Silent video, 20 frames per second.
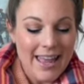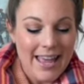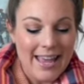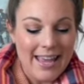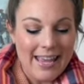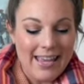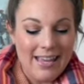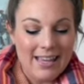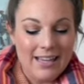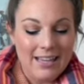
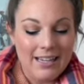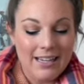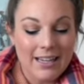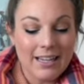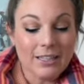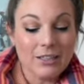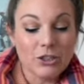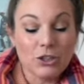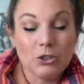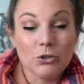and
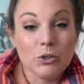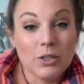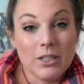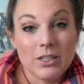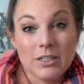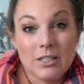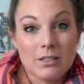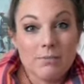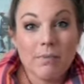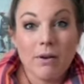you
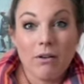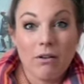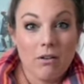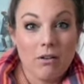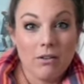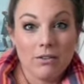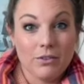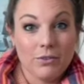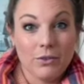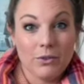can smell
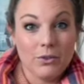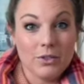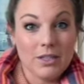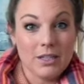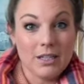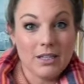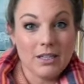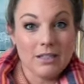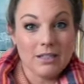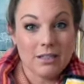all of those
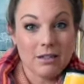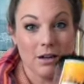things